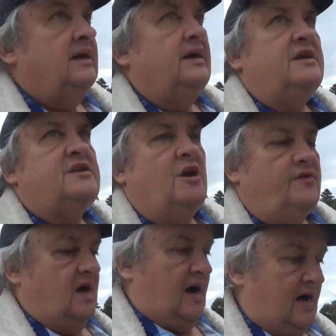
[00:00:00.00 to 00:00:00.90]
And it's
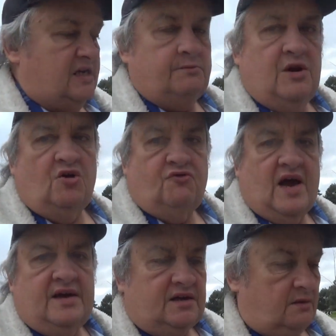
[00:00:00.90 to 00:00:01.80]
overcast, no
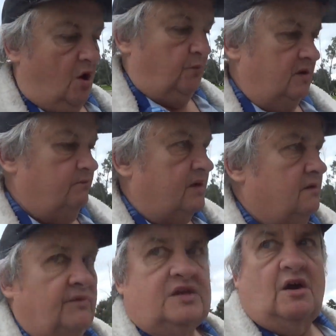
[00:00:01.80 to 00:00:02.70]
rain at the moment, but
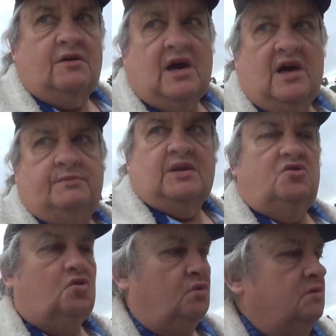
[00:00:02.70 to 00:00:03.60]
it's okay, it's a bit
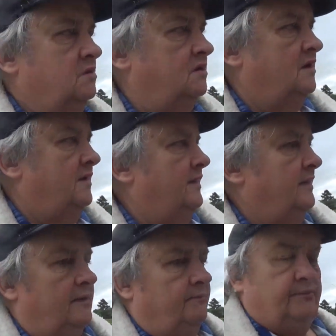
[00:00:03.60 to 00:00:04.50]
cool.
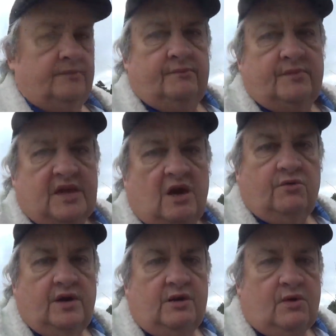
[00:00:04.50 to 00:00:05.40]
So
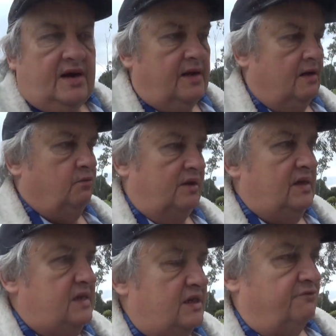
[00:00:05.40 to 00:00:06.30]
anyway,
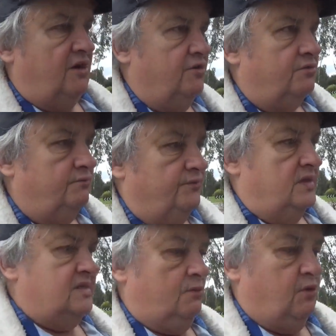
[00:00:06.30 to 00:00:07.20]
let's hit the road,
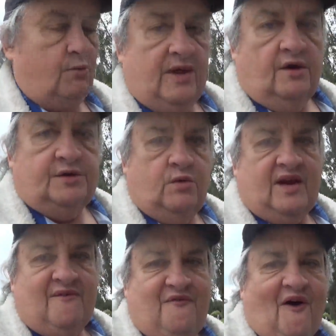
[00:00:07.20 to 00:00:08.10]
see what else we
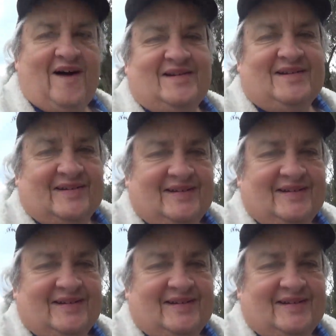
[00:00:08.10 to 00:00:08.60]
can find.